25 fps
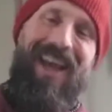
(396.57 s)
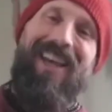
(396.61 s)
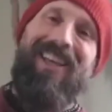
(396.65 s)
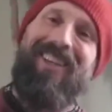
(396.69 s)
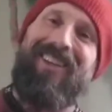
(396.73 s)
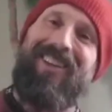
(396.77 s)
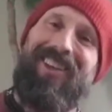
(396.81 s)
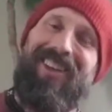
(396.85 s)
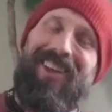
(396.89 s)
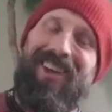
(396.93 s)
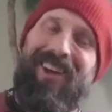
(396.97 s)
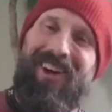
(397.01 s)

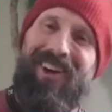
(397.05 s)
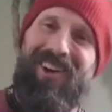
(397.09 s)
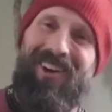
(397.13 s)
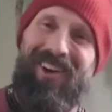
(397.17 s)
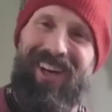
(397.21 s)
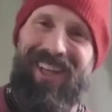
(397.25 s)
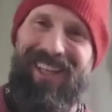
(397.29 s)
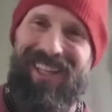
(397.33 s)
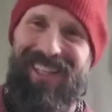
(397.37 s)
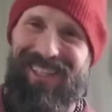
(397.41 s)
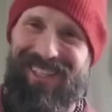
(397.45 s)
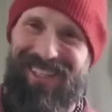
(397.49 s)
So
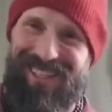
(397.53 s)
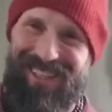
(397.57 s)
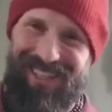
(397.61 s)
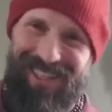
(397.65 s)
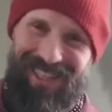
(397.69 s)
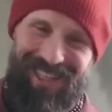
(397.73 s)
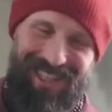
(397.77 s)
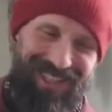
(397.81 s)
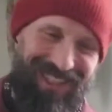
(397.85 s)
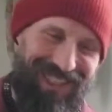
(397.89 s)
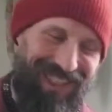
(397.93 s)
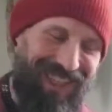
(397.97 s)
it's
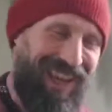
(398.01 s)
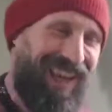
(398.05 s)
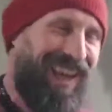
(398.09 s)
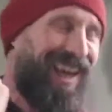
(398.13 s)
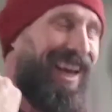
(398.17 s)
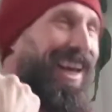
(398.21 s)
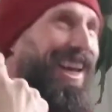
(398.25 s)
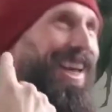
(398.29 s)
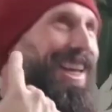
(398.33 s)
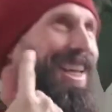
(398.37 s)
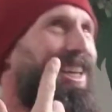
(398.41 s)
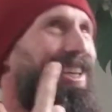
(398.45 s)
like,
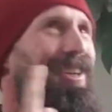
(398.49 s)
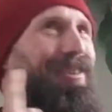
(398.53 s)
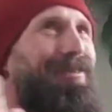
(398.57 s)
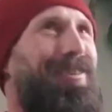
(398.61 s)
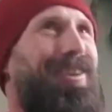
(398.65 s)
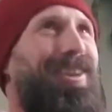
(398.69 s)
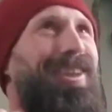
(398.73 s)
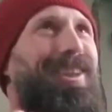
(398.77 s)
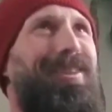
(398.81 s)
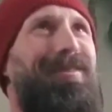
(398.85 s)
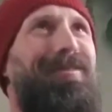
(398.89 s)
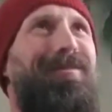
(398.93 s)
he
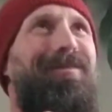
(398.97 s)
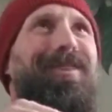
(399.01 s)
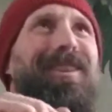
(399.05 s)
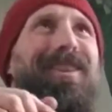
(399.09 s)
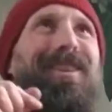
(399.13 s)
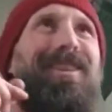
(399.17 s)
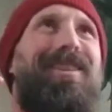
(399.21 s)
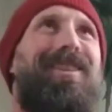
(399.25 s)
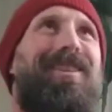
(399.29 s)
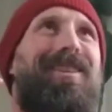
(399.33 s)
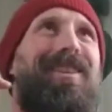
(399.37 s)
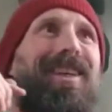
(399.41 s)
really
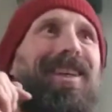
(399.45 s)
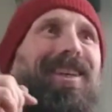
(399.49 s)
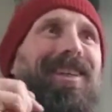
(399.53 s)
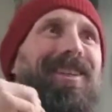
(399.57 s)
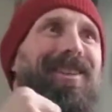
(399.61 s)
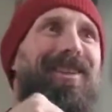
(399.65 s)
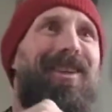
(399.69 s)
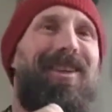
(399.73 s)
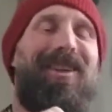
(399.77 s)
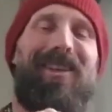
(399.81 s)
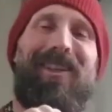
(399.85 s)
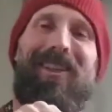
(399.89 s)
is like
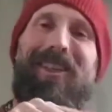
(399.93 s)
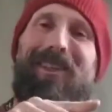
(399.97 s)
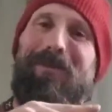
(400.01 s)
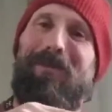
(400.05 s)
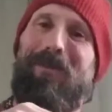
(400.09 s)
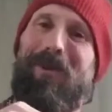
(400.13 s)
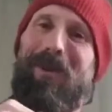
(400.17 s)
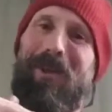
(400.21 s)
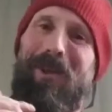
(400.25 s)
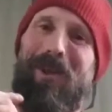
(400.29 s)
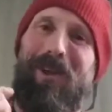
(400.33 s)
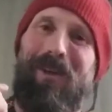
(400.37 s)
starting to get
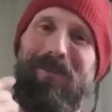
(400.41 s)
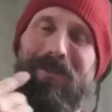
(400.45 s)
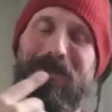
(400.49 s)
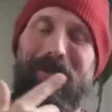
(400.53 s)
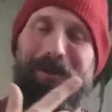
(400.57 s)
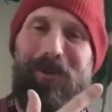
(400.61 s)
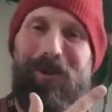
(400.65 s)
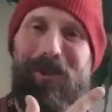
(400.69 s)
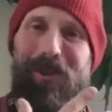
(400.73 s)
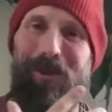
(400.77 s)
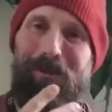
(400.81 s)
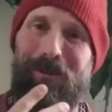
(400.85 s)
more
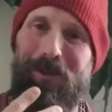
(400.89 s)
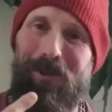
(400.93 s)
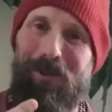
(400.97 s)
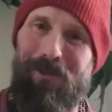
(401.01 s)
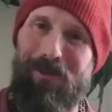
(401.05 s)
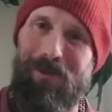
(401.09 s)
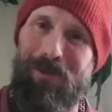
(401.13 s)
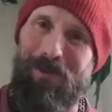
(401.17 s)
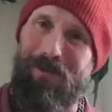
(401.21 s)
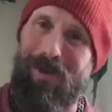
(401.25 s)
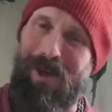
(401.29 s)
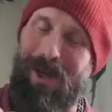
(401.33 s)
comfortable, and he
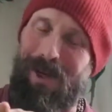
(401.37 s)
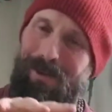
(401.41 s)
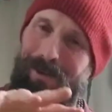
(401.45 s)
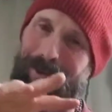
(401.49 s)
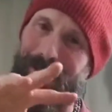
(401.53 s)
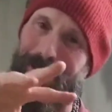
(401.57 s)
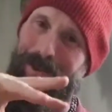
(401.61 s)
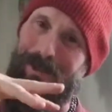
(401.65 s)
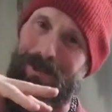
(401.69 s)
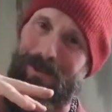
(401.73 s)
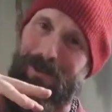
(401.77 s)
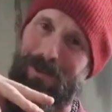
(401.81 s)
moves around
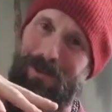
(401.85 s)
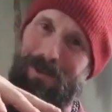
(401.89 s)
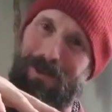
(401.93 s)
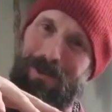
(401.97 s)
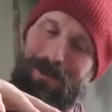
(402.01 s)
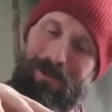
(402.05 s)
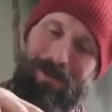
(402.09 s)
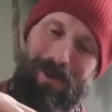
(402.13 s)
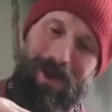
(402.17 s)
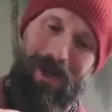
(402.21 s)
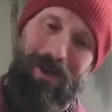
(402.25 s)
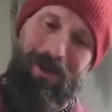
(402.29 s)
and
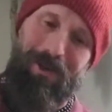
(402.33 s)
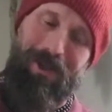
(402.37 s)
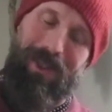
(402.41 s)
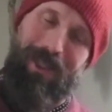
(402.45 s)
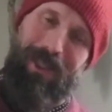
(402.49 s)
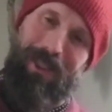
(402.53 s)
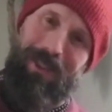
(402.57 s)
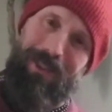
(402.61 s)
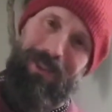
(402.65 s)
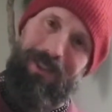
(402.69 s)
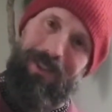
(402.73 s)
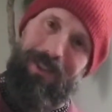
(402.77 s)
curls around, and
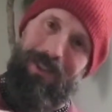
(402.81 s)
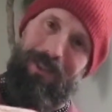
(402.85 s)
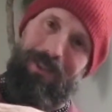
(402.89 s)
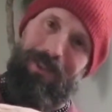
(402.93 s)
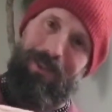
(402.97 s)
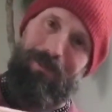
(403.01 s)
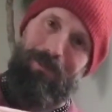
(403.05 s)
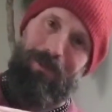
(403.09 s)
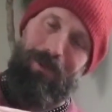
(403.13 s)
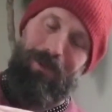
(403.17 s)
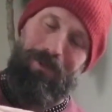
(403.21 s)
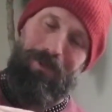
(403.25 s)
I can
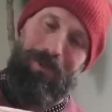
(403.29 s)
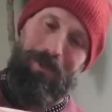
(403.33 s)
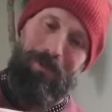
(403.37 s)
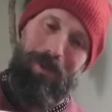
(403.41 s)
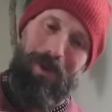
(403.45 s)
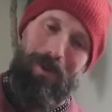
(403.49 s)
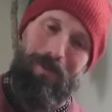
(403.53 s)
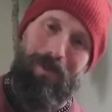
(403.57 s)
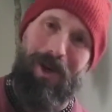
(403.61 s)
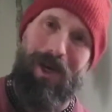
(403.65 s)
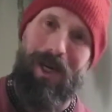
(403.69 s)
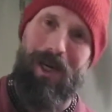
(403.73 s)
start to move him
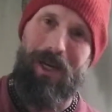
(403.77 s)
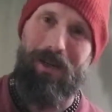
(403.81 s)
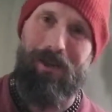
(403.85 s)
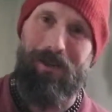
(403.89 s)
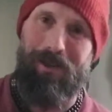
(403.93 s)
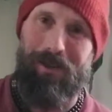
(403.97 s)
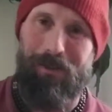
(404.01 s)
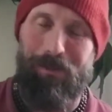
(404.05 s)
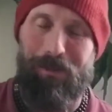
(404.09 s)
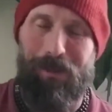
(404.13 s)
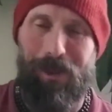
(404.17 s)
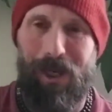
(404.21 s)
up higher
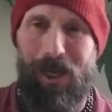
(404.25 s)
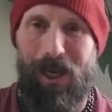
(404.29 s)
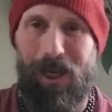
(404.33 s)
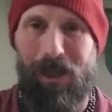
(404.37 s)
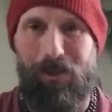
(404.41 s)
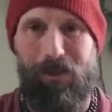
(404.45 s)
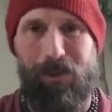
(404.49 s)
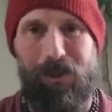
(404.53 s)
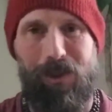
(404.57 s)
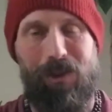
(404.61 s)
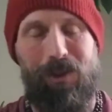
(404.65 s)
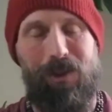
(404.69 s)
in the
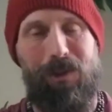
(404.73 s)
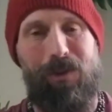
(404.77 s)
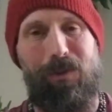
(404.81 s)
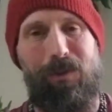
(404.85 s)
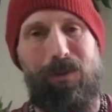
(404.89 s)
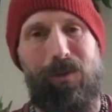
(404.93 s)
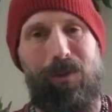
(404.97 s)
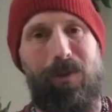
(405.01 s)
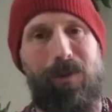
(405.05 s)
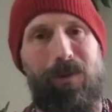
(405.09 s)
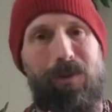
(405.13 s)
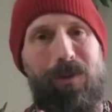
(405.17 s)
back, which is
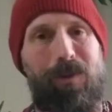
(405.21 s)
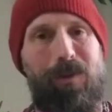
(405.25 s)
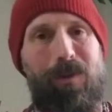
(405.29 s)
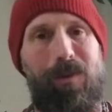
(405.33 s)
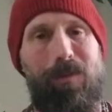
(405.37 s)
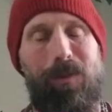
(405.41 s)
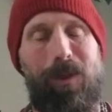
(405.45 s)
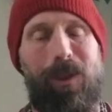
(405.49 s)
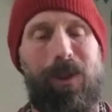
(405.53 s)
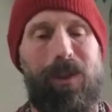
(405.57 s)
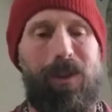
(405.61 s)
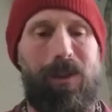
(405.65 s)
cool. So
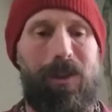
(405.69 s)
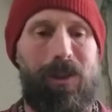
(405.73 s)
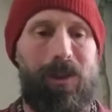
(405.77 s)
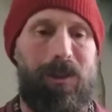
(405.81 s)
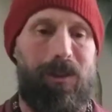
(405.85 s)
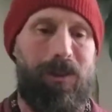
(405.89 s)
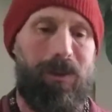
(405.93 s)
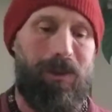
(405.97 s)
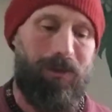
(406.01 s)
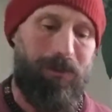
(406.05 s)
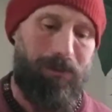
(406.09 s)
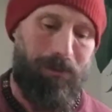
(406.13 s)
it makes it
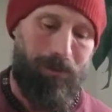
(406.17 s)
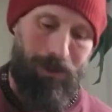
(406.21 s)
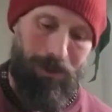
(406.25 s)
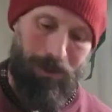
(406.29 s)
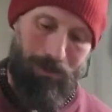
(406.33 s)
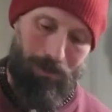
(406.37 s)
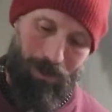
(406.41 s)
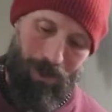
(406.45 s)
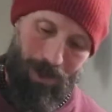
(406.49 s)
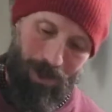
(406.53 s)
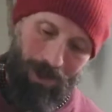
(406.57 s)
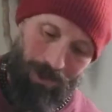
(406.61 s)
easier for me
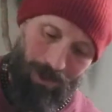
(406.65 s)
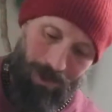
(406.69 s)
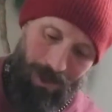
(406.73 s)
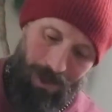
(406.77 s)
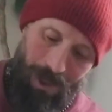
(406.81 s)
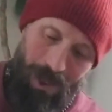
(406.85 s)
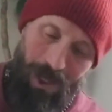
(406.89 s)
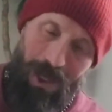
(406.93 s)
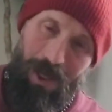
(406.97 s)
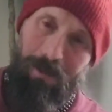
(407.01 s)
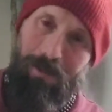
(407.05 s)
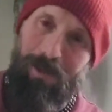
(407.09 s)
to walk,
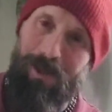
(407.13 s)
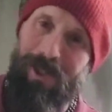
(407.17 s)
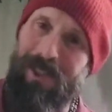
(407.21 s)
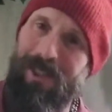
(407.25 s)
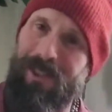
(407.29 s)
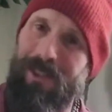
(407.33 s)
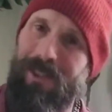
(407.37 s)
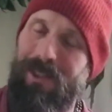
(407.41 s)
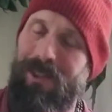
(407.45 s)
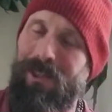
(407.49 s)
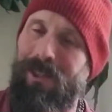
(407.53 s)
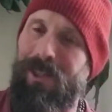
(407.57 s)
but I
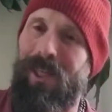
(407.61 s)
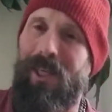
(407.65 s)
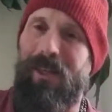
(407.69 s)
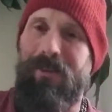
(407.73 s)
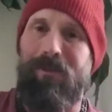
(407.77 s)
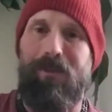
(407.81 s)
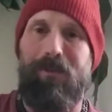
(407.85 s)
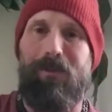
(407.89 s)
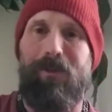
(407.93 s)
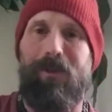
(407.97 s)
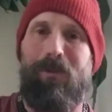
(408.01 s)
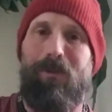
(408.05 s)
still
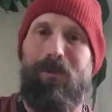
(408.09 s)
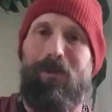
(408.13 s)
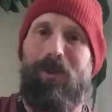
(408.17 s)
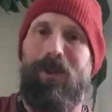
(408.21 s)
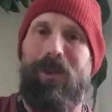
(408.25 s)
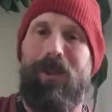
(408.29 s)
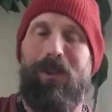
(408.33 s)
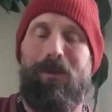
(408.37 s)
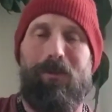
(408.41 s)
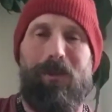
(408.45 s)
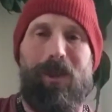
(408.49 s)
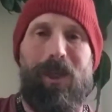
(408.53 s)
have to be
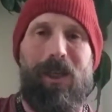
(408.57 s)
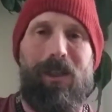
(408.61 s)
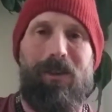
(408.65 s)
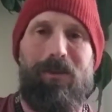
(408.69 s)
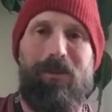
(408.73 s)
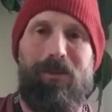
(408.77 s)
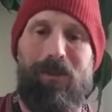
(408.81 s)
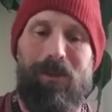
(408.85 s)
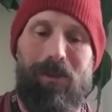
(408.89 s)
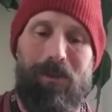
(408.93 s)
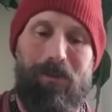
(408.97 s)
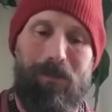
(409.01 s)
really
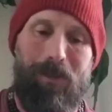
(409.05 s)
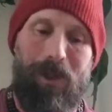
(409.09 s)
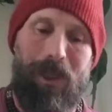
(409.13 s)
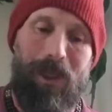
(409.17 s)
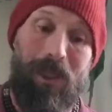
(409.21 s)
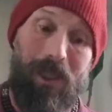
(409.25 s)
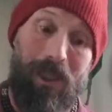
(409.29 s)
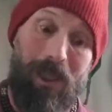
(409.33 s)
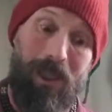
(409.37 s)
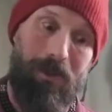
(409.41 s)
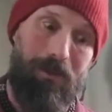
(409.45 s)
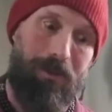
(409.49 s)
mindful of my
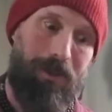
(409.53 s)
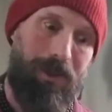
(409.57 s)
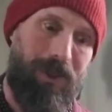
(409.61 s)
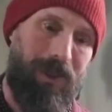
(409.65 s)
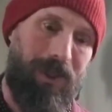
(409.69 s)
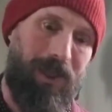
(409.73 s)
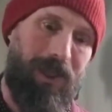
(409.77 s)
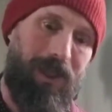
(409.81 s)
hips.